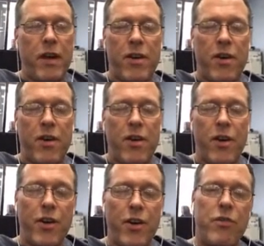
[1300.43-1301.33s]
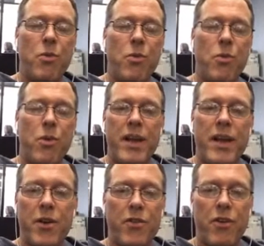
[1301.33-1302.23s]
from stuff I've learned
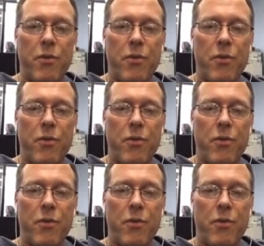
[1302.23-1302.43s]
over 20